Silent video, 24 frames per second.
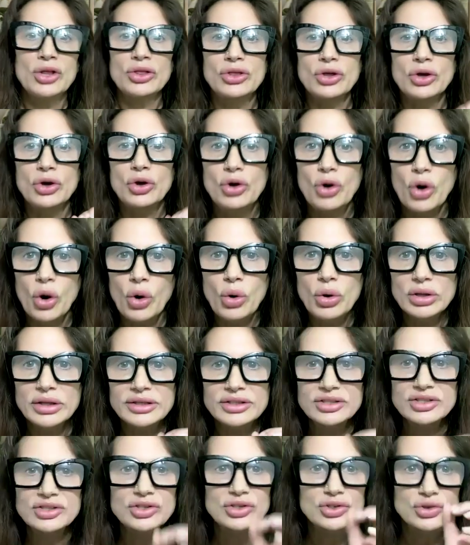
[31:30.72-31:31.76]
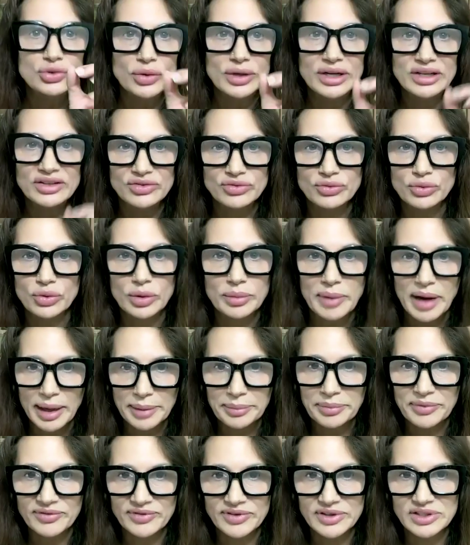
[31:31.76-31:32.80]
The goal is to transform
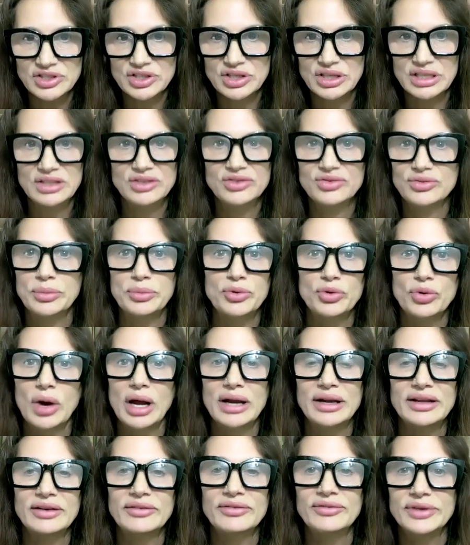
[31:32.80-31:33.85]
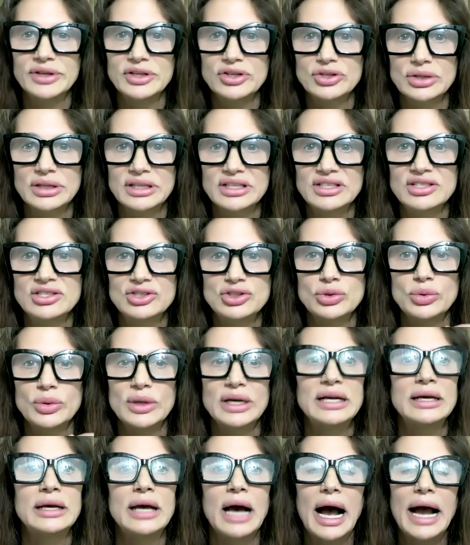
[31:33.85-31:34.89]
hypervigilance from chronic vigilance to a
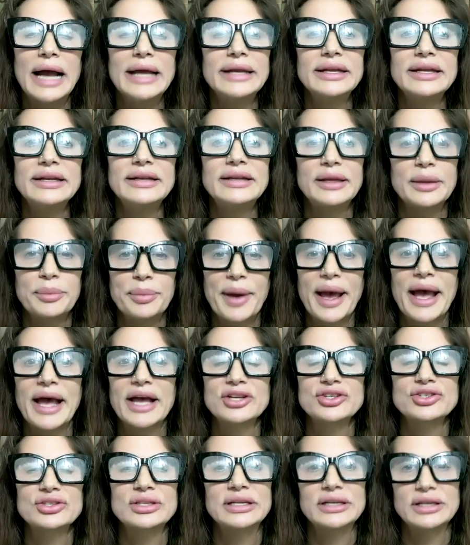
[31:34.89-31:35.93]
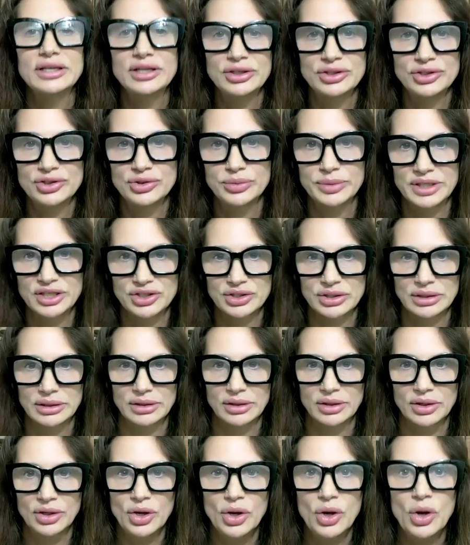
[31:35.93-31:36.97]
guided, compassionate
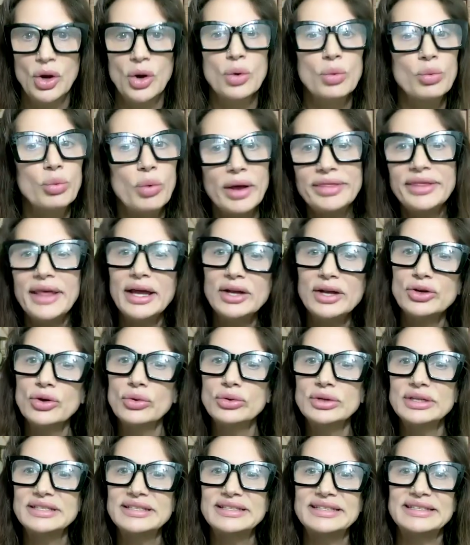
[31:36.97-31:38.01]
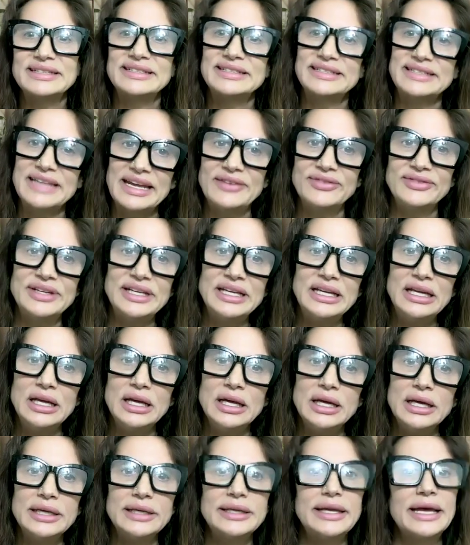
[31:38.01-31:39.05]
intuition, one that notices safety,
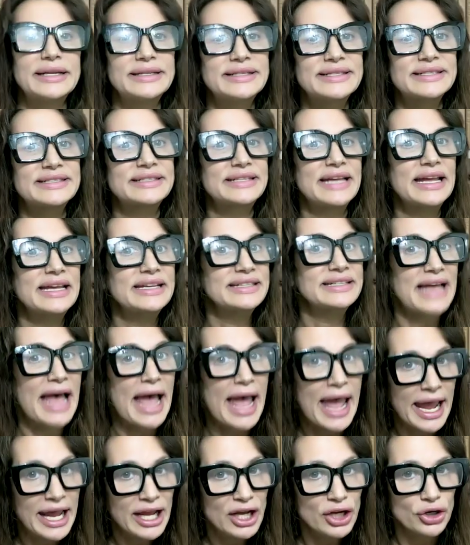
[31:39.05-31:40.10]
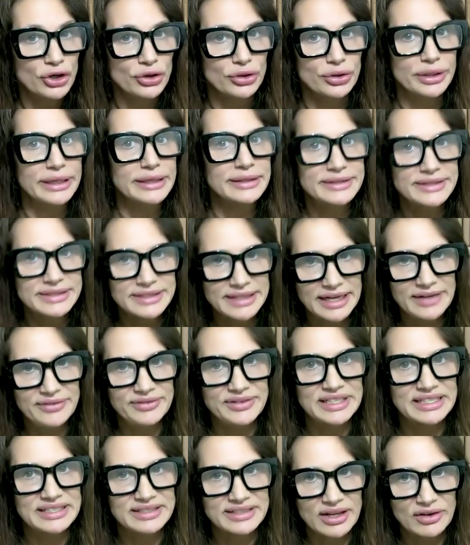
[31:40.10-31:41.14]
yet stays anchored in
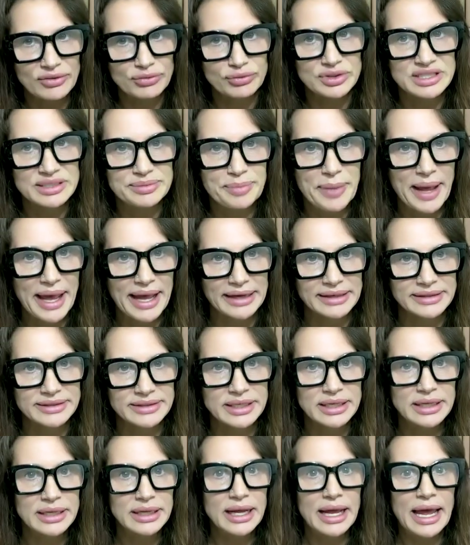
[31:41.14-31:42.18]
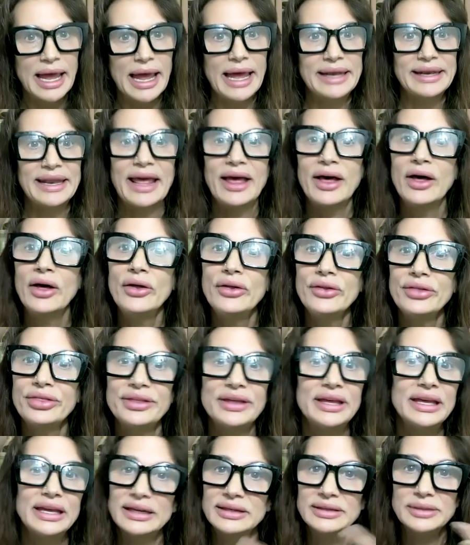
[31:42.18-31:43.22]
safety, self respect, and
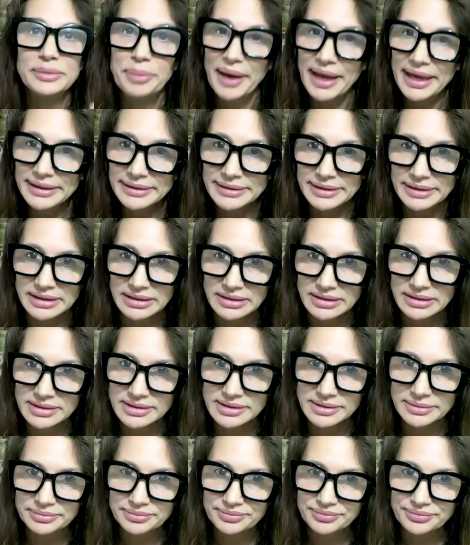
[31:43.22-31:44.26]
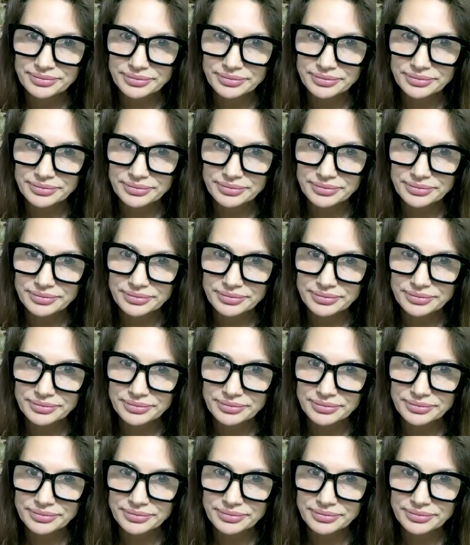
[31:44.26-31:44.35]
healthy independence.